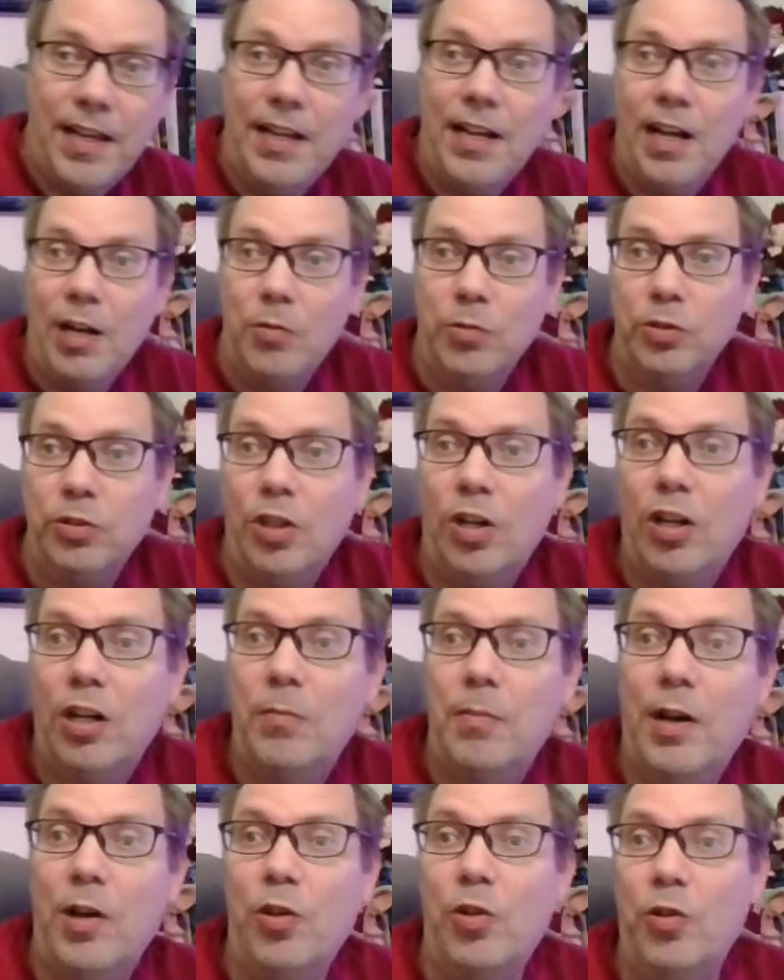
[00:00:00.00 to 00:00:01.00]
then I will
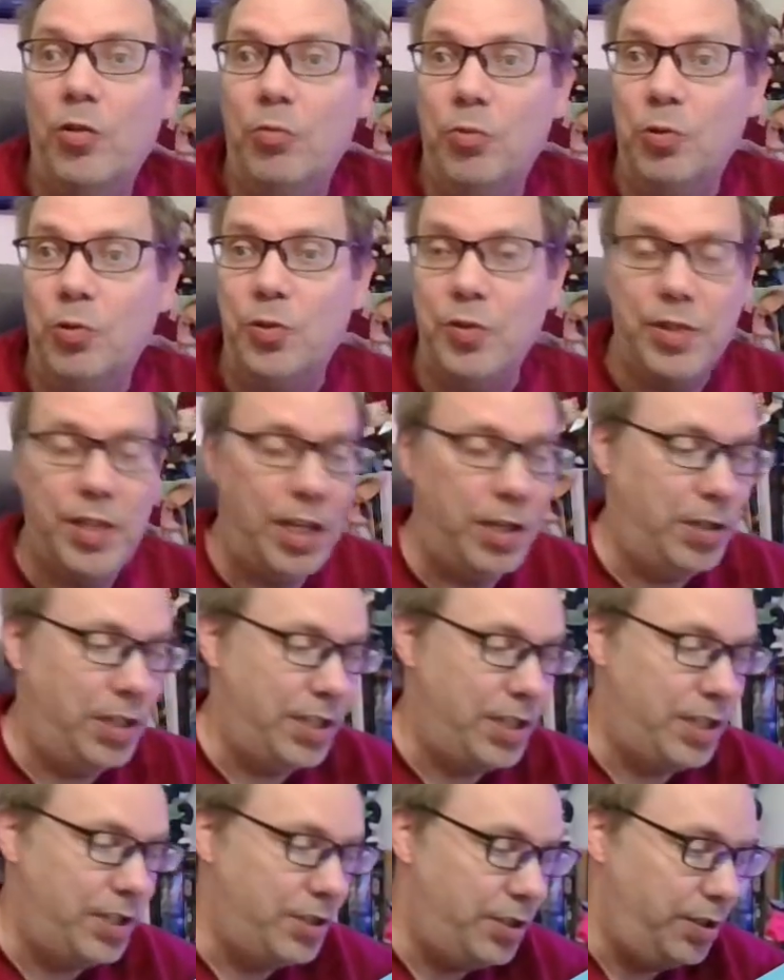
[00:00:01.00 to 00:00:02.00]
talk about all the rules that
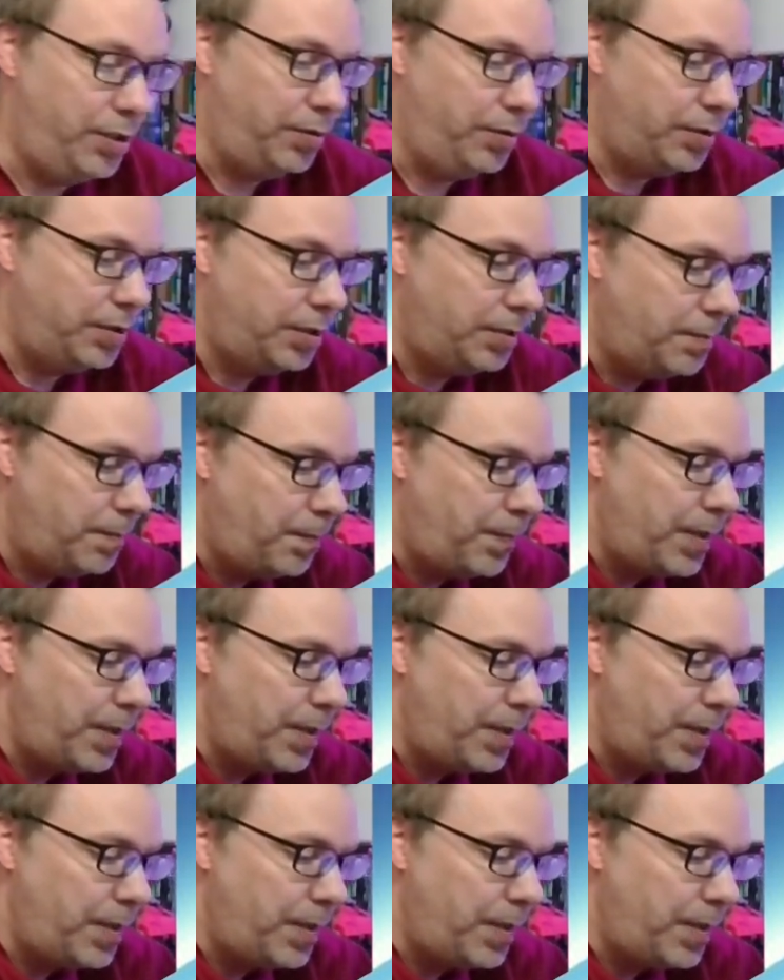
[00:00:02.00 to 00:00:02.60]
I just used.